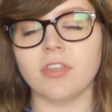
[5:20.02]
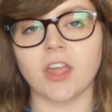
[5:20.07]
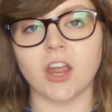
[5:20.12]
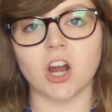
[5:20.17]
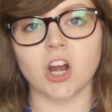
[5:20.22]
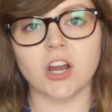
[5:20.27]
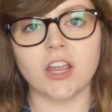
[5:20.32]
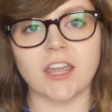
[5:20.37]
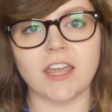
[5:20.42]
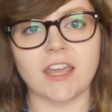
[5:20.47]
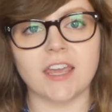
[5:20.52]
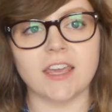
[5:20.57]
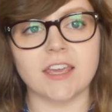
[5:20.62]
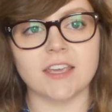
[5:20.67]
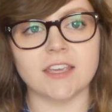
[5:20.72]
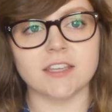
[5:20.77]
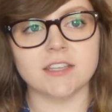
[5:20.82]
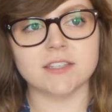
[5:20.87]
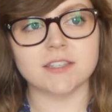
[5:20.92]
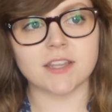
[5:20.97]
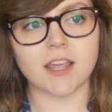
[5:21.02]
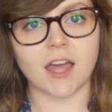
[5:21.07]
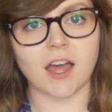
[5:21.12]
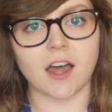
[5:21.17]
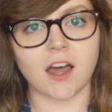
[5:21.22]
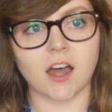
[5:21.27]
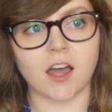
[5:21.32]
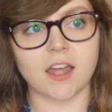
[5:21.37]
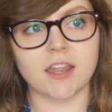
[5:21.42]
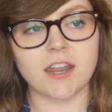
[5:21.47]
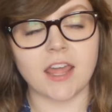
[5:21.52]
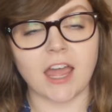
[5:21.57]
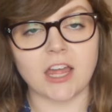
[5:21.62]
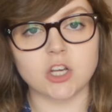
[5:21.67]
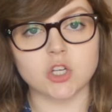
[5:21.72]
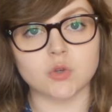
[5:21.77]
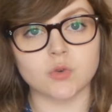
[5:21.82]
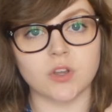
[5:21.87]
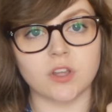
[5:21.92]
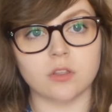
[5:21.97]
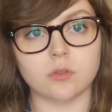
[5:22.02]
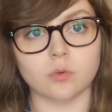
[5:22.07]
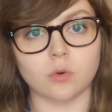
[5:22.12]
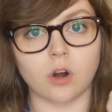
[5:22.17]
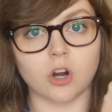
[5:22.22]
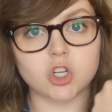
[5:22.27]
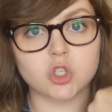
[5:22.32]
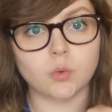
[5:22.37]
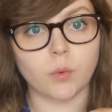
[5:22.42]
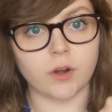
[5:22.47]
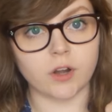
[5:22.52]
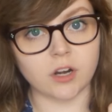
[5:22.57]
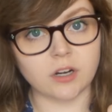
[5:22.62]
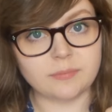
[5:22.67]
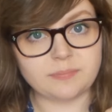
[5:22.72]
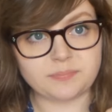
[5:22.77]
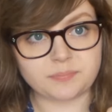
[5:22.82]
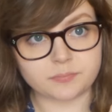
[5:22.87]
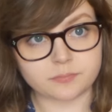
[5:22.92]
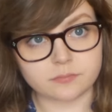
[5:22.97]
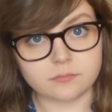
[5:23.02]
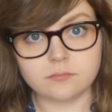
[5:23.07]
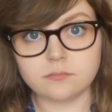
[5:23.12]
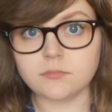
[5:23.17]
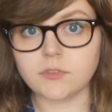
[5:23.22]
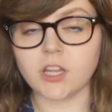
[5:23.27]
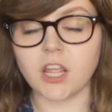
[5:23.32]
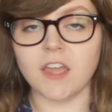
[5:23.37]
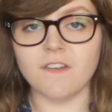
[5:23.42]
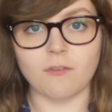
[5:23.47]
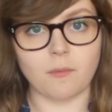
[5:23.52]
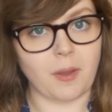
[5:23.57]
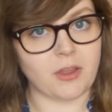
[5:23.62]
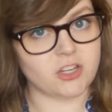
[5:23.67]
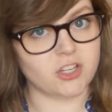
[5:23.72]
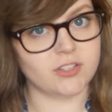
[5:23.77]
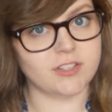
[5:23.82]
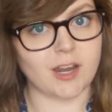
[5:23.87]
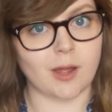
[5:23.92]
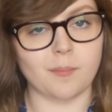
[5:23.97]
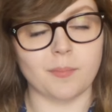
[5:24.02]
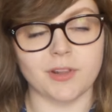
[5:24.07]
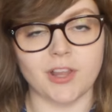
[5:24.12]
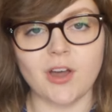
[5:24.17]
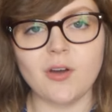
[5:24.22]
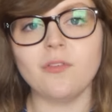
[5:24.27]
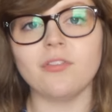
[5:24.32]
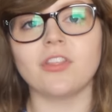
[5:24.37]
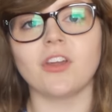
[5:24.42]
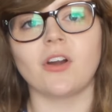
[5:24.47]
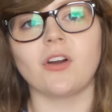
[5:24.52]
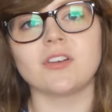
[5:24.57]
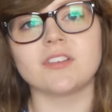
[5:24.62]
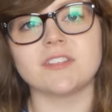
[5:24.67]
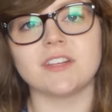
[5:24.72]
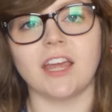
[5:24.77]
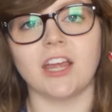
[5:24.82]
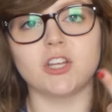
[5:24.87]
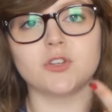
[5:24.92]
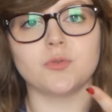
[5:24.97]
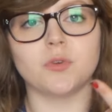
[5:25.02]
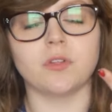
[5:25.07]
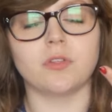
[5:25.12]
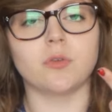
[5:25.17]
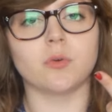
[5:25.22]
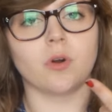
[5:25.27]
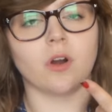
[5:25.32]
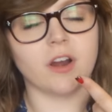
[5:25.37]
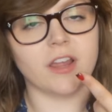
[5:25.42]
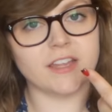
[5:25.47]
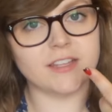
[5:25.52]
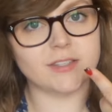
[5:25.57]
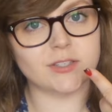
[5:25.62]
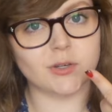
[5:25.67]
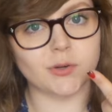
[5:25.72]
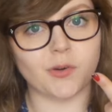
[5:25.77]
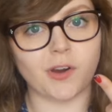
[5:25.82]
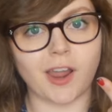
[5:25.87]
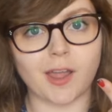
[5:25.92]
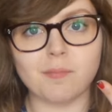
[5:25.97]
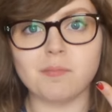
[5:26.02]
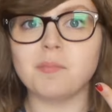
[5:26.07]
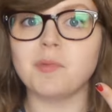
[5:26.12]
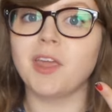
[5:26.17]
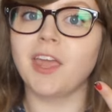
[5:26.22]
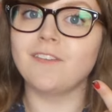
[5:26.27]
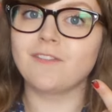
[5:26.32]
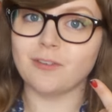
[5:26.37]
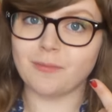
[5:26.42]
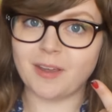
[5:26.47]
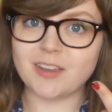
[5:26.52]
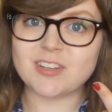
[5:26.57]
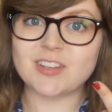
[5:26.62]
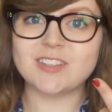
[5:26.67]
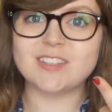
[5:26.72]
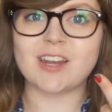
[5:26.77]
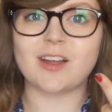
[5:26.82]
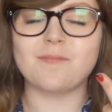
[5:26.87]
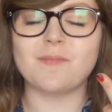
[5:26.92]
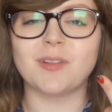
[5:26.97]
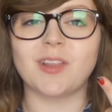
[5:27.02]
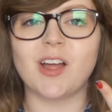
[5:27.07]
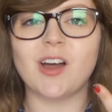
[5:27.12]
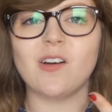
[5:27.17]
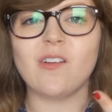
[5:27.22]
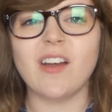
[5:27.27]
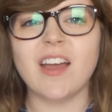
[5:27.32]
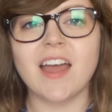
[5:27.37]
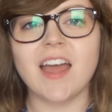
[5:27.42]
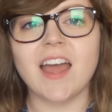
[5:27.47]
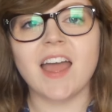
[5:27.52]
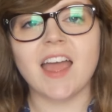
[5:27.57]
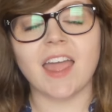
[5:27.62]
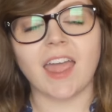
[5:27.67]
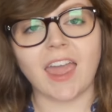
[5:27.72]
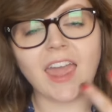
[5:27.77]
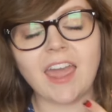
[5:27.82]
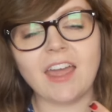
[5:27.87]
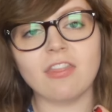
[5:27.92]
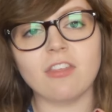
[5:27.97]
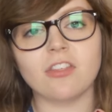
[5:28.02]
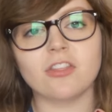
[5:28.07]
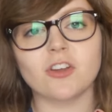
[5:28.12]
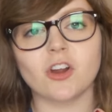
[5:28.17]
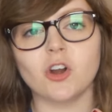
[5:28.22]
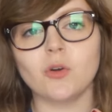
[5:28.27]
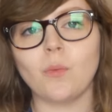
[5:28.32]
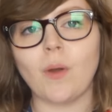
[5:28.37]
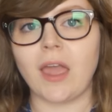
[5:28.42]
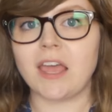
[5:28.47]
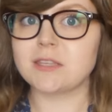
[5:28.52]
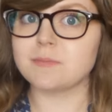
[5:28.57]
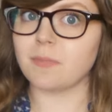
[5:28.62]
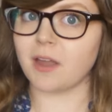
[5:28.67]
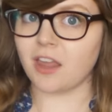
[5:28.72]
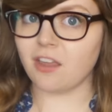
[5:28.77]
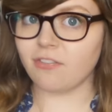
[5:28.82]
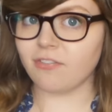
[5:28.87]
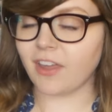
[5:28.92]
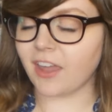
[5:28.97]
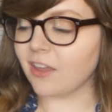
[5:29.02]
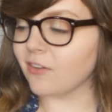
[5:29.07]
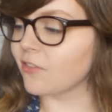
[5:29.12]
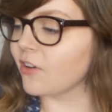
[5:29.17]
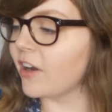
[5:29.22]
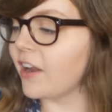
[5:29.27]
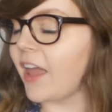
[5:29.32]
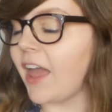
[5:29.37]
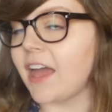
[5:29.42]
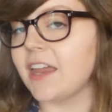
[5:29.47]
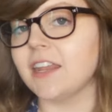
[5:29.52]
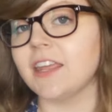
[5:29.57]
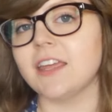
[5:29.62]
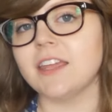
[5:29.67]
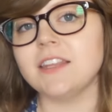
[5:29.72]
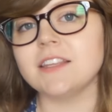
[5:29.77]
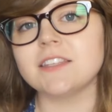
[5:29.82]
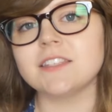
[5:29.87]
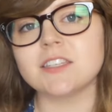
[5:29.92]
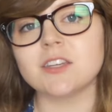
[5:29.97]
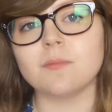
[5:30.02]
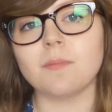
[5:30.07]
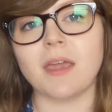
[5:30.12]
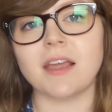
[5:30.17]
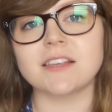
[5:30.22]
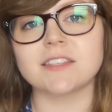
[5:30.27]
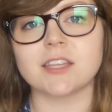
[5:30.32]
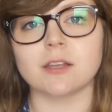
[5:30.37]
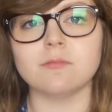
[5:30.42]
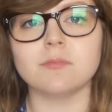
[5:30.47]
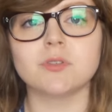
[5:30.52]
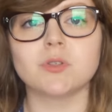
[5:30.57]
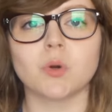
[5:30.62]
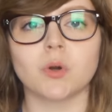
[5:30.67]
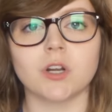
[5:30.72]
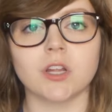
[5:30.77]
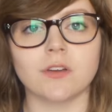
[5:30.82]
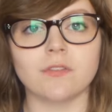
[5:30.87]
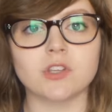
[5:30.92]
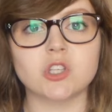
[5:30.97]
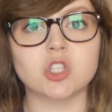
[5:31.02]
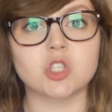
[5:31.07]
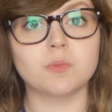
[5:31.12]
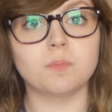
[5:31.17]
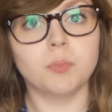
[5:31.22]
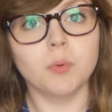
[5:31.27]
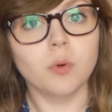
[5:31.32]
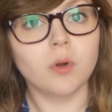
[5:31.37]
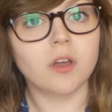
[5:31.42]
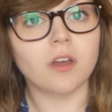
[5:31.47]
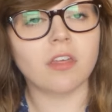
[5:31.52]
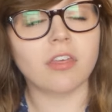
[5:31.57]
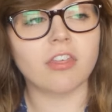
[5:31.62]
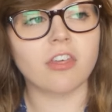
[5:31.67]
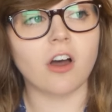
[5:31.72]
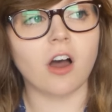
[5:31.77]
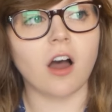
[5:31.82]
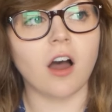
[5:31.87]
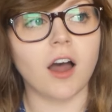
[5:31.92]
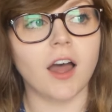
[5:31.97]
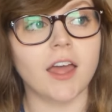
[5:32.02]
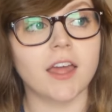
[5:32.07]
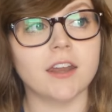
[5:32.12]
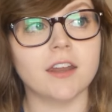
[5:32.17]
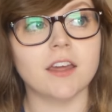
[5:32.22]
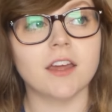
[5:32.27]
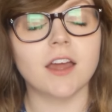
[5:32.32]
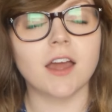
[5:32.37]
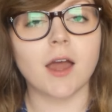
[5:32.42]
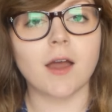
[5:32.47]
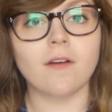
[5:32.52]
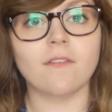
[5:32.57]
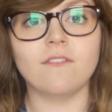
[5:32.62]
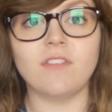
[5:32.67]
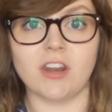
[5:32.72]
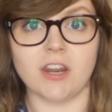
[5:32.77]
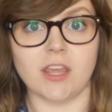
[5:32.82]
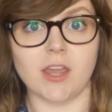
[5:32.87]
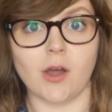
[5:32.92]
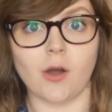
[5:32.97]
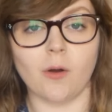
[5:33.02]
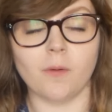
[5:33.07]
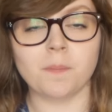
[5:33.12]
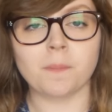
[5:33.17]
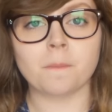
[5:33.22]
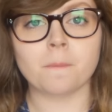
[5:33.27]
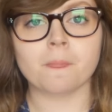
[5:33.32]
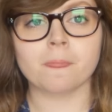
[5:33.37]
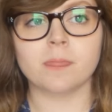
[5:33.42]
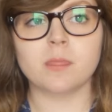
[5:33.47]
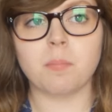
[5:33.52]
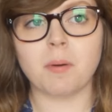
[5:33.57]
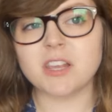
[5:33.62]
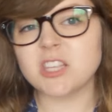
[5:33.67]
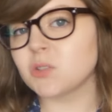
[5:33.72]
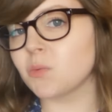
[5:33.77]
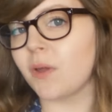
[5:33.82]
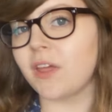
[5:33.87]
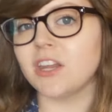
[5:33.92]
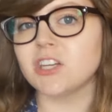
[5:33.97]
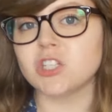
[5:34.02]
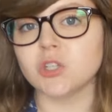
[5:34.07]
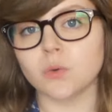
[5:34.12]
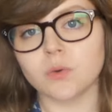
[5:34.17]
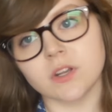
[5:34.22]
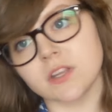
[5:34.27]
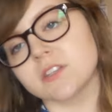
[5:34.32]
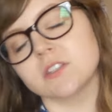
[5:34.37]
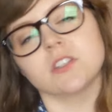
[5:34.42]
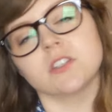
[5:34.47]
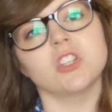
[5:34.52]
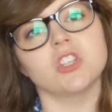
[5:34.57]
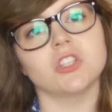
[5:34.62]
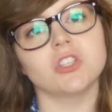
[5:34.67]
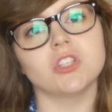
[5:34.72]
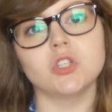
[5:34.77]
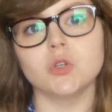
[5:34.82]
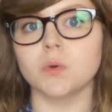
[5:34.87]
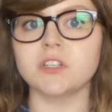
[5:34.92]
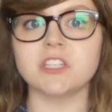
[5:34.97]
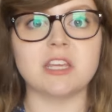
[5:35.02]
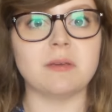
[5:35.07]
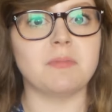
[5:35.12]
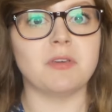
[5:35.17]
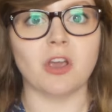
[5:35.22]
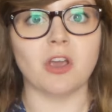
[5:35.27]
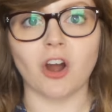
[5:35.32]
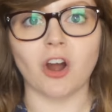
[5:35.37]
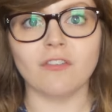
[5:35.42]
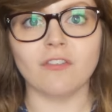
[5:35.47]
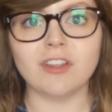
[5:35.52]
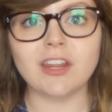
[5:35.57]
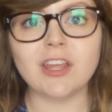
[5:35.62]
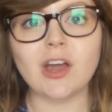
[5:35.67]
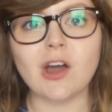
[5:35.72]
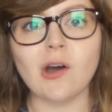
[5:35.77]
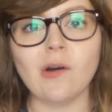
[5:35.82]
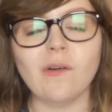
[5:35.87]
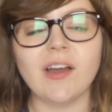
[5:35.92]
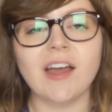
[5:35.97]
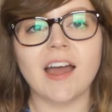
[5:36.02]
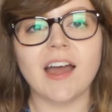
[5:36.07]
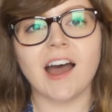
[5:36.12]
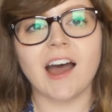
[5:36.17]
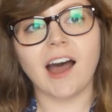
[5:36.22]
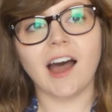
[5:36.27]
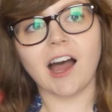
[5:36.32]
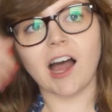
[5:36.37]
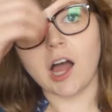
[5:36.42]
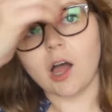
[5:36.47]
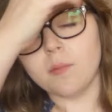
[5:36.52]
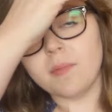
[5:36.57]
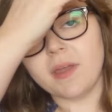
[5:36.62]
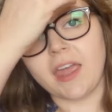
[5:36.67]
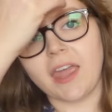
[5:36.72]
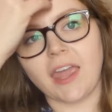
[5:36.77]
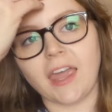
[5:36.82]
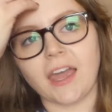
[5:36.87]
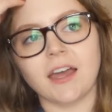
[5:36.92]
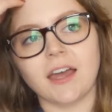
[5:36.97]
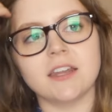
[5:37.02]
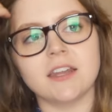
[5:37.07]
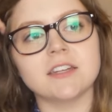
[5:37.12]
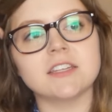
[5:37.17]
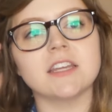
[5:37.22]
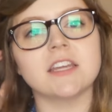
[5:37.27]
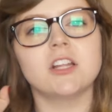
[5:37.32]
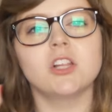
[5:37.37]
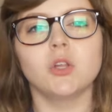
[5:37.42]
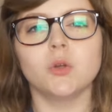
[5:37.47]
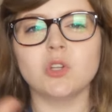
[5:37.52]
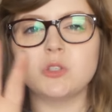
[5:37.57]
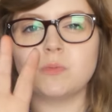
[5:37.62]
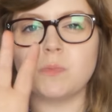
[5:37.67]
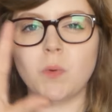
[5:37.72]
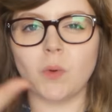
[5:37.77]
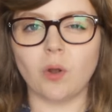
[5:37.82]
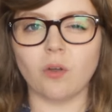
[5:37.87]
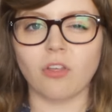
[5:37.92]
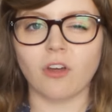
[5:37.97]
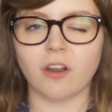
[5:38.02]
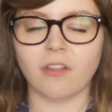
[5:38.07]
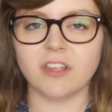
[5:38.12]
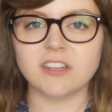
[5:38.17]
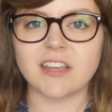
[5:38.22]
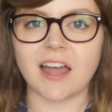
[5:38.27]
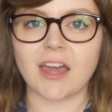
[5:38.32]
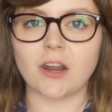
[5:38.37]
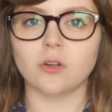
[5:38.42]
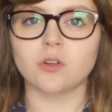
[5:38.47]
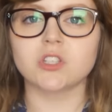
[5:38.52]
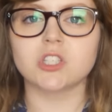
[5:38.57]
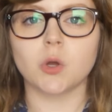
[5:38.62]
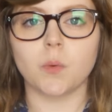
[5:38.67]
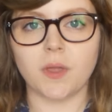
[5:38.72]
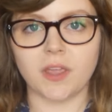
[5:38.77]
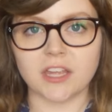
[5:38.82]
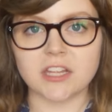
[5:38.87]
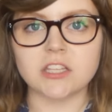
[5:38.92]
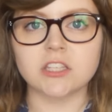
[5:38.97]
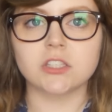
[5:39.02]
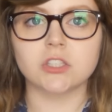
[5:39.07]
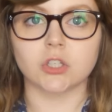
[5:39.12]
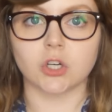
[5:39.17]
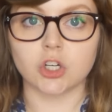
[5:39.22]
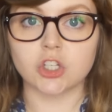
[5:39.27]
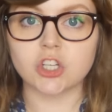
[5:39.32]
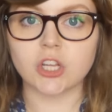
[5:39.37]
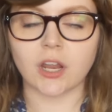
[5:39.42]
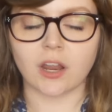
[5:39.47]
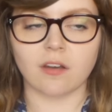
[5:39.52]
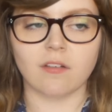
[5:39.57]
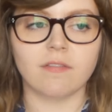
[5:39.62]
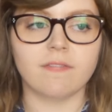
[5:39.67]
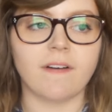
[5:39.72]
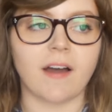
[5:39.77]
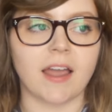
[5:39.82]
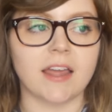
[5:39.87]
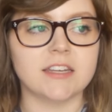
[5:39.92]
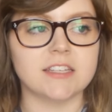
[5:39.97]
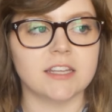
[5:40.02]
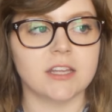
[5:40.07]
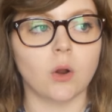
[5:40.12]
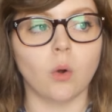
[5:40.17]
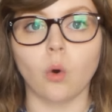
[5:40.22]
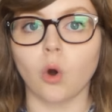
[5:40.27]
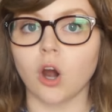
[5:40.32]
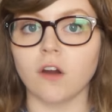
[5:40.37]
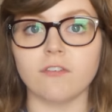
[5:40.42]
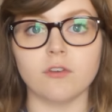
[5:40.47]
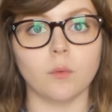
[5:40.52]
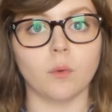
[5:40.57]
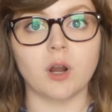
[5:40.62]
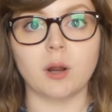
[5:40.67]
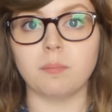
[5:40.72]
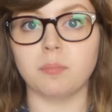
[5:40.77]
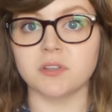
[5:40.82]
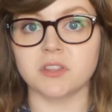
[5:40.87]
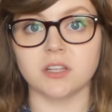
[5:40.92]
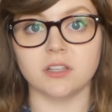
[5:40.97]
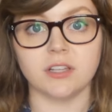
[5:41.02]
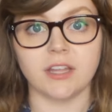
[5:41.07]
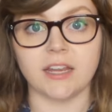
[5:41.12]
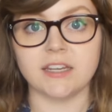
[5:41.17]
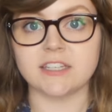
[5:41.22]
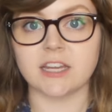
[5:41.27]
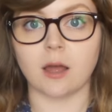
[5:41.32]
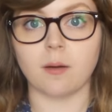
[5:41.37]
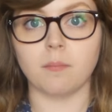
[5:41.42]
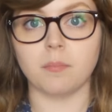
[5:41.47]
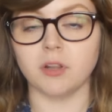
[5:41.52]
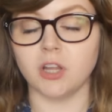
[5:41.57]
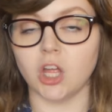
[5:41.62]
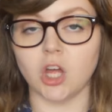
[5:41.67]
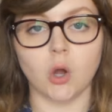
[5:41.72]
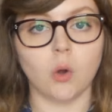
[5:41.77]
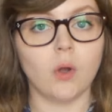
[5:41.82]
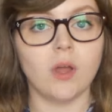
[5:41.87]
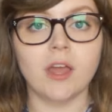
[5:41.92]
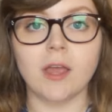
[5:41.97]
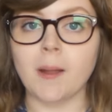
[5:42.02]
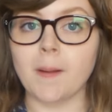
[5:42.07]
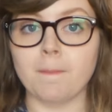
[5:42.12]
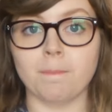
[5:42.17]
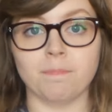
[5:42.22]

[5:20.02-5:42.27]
There is an entry through our Twitter. Information's down below. There is an entry through our Instagram. Information's down below. And the third way is my favorite, and it is to make some sort of spookathon video. The best way to do it is to just do a TBR video and include Spookathon in the title so we can search it and find it. Or if you want to put the link down below,